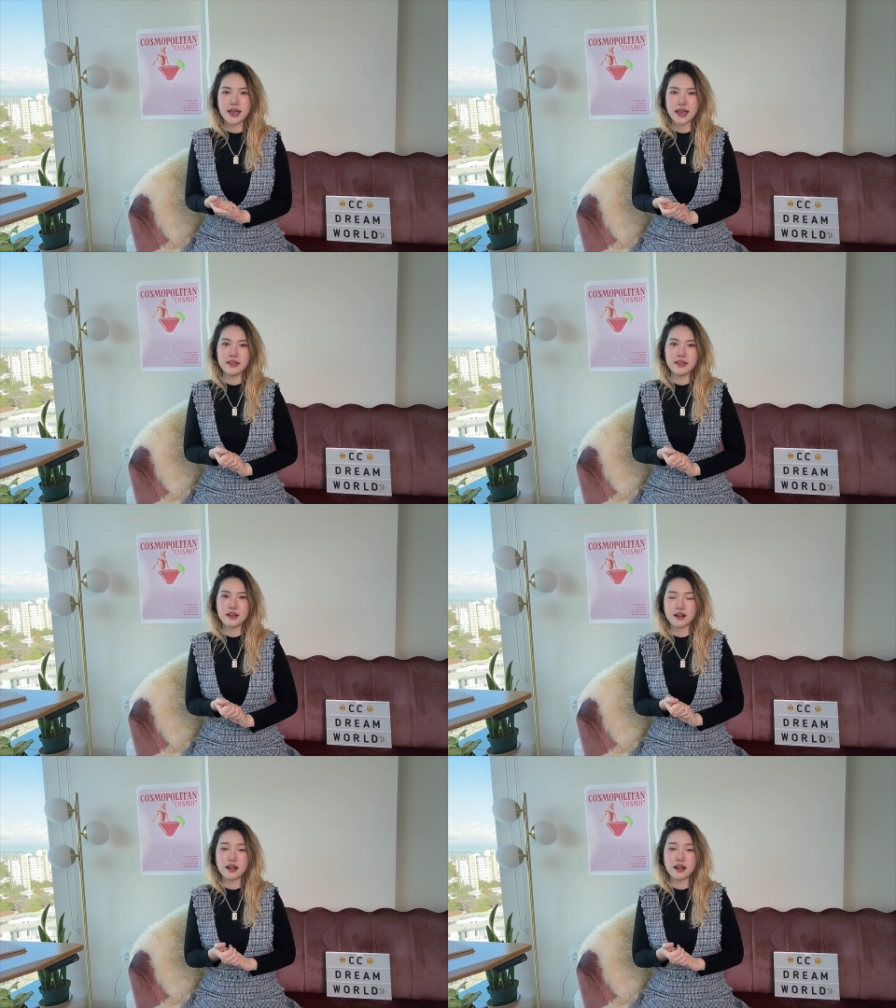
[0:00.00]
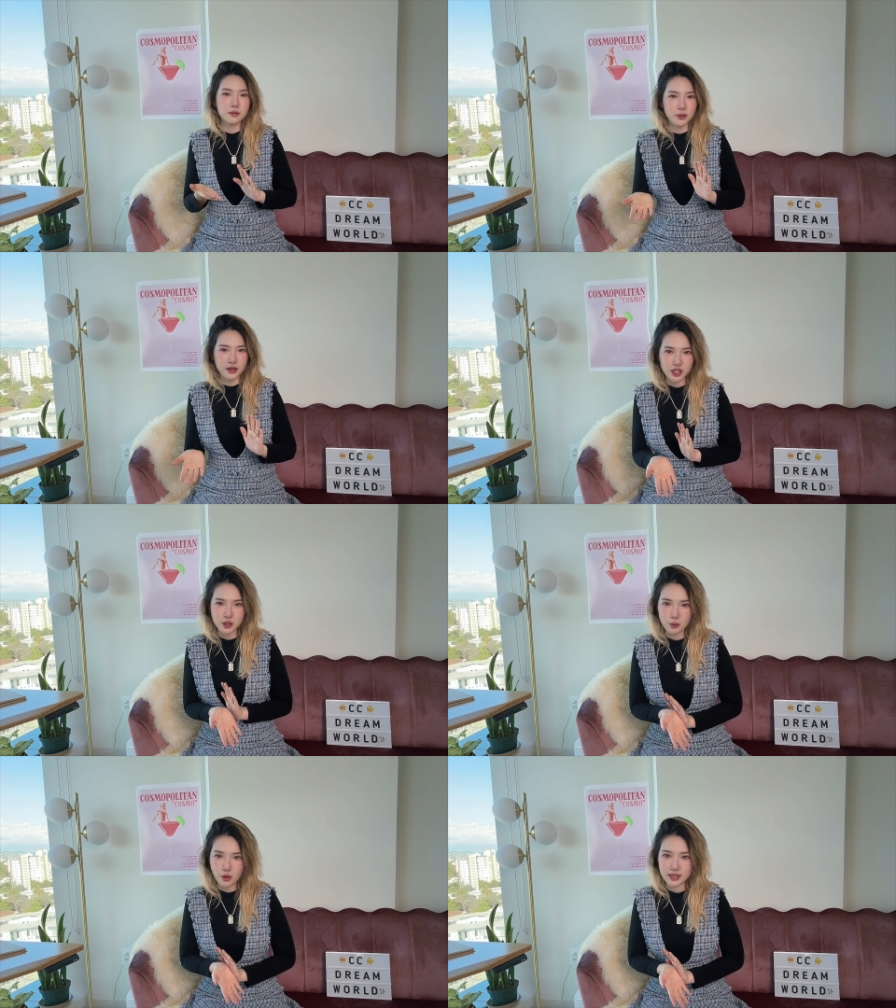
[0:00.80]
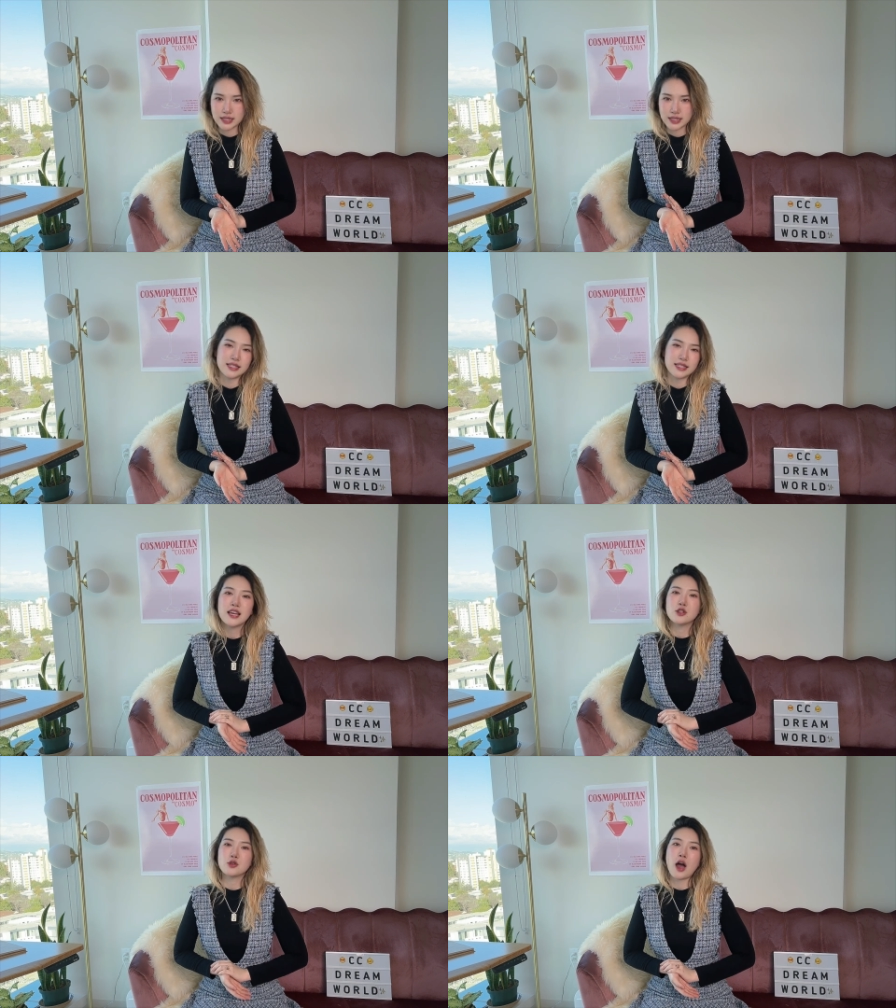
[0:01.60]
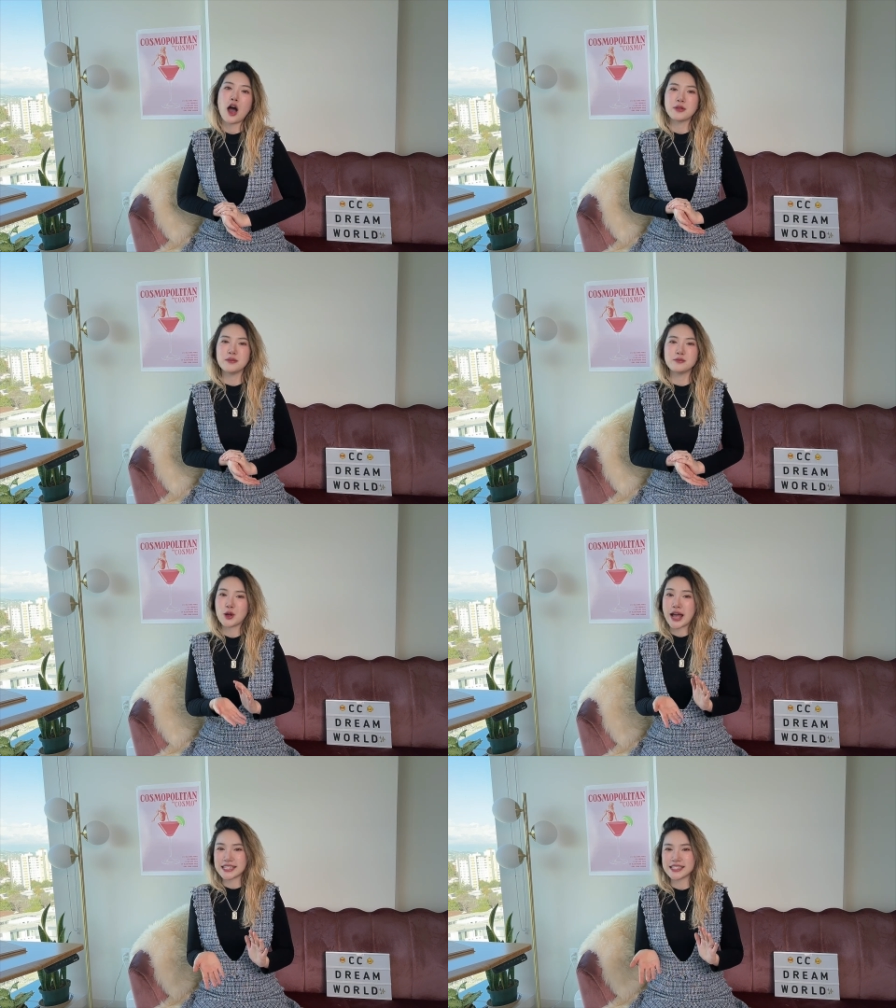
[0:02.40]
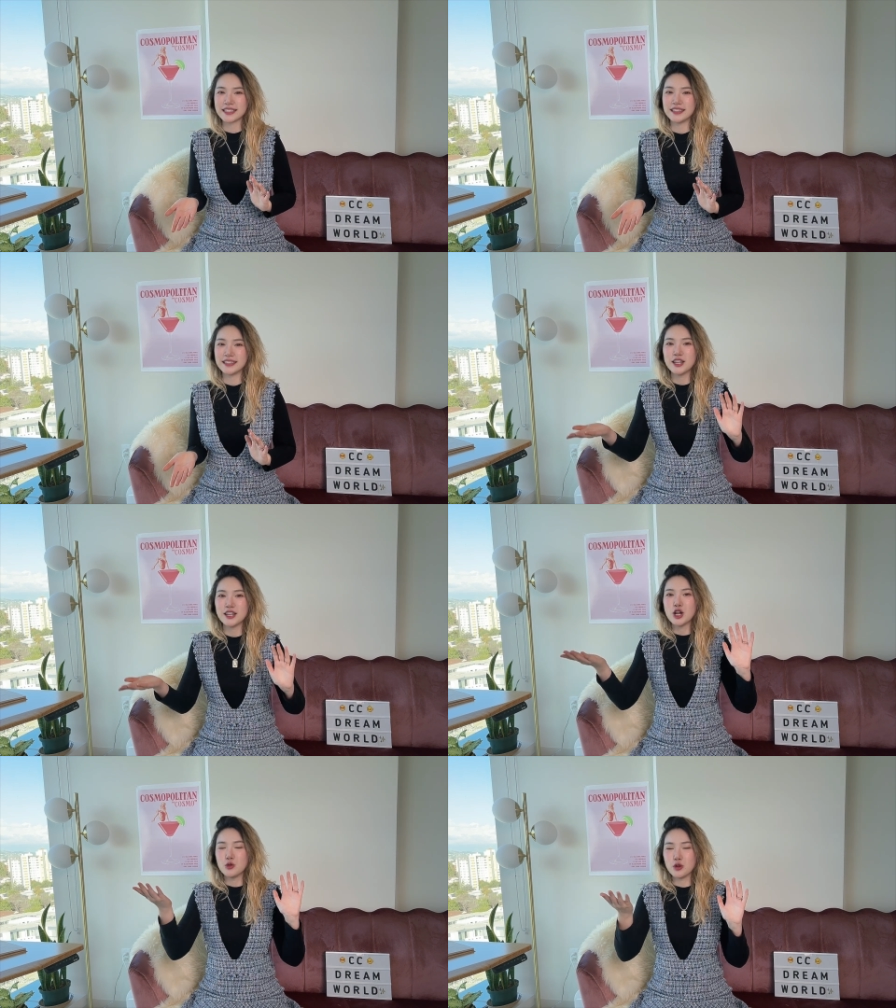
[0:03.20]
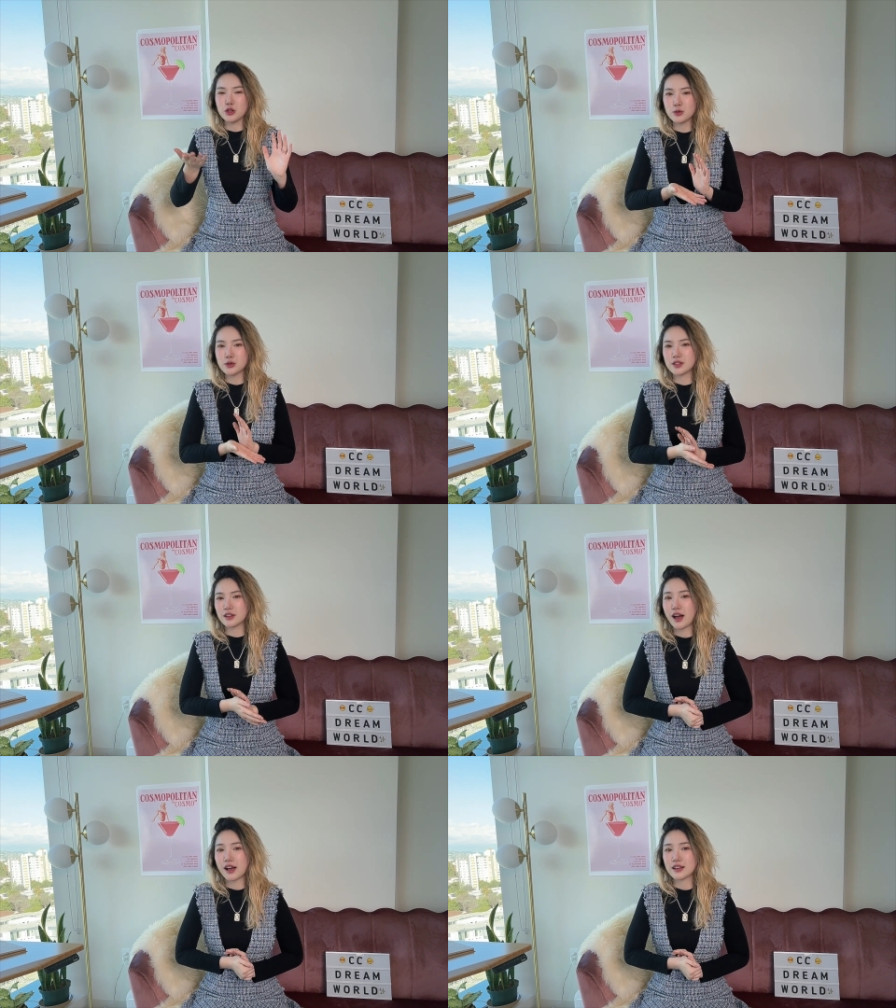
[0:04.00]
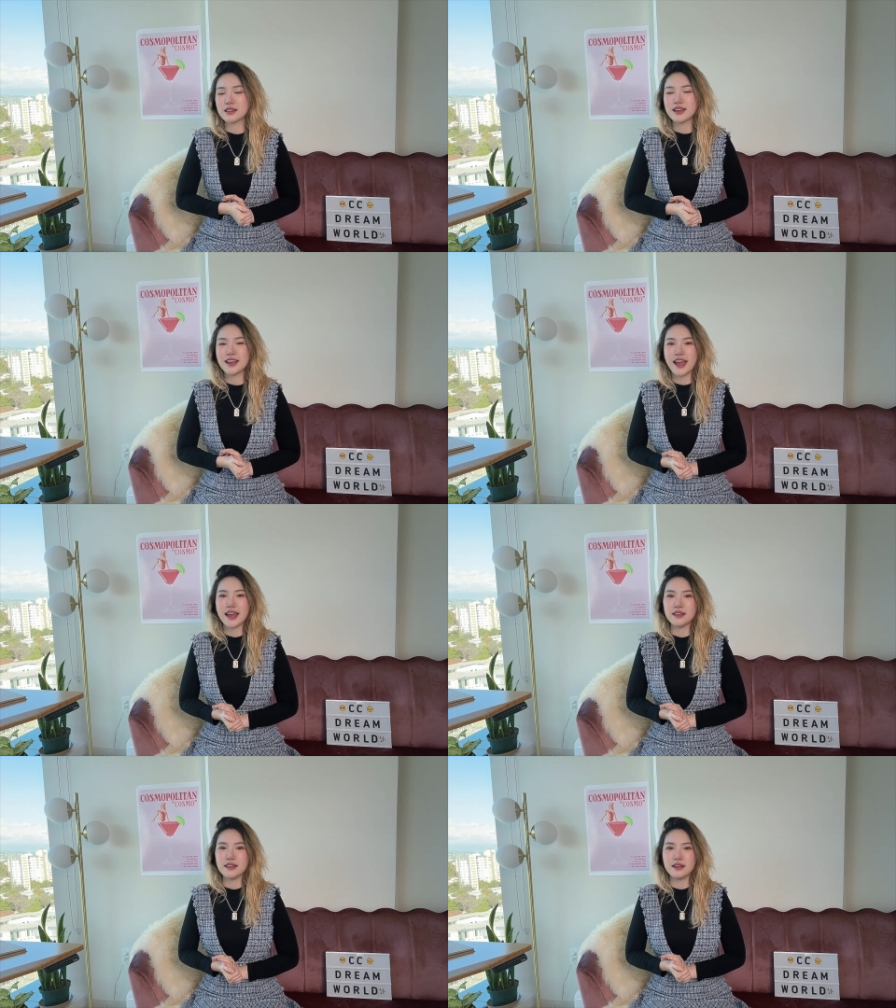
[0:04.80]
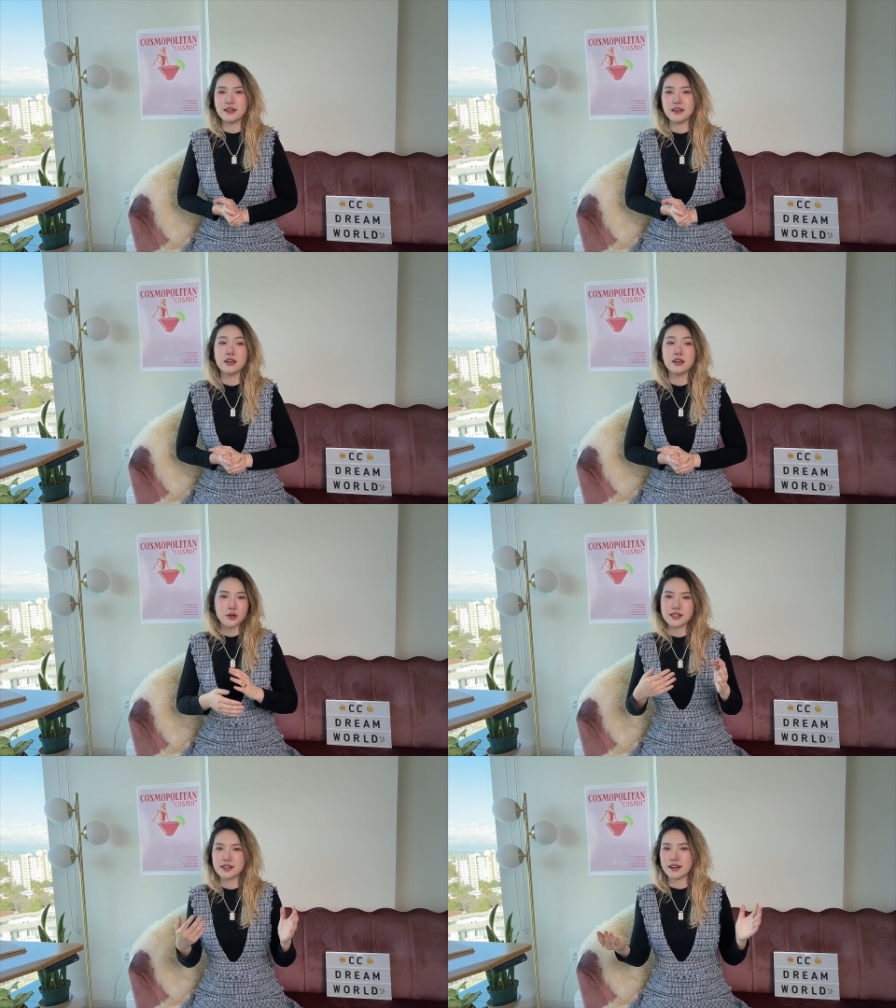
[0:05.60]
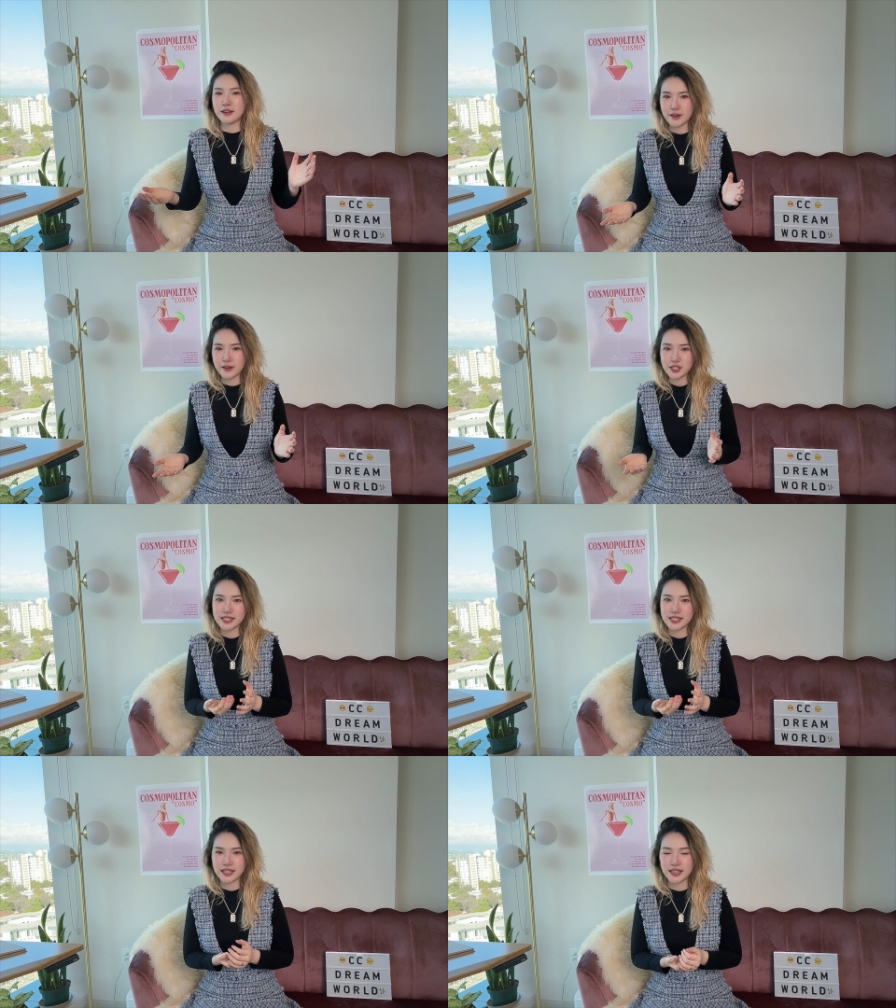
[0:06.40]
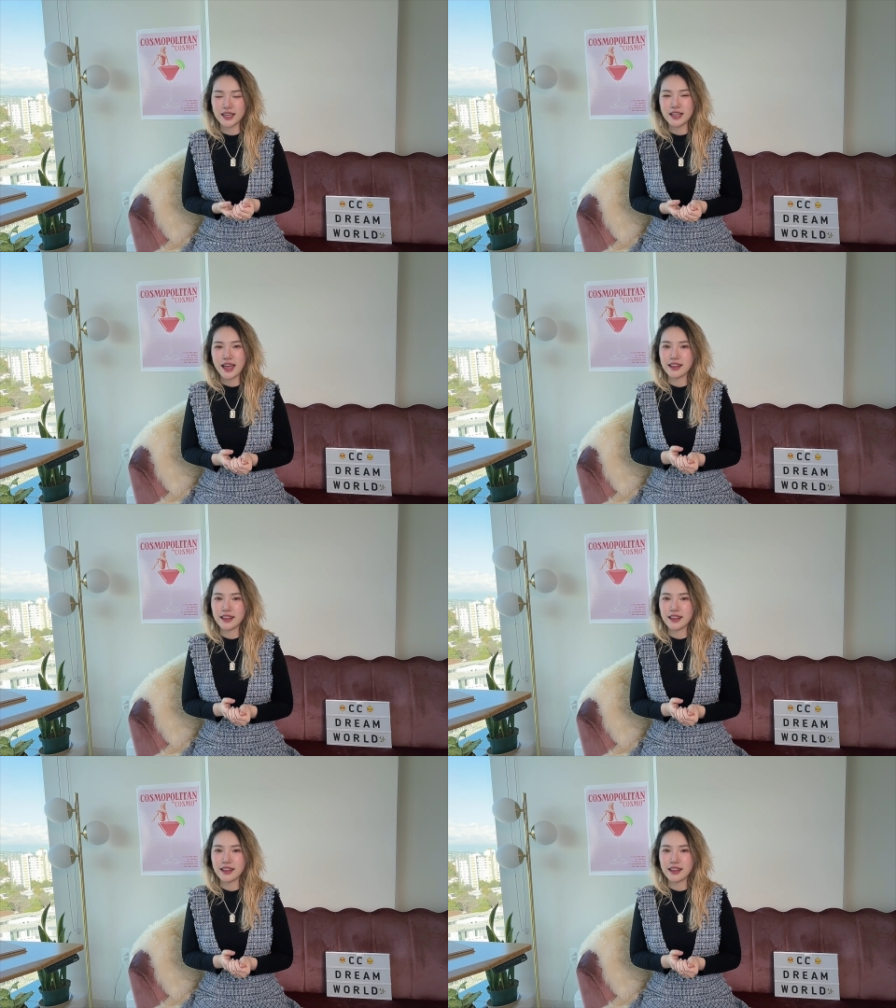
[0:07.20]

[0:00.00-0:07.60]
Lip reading: in their content production process to help them drastically reduce the cost and then increase their efficiency.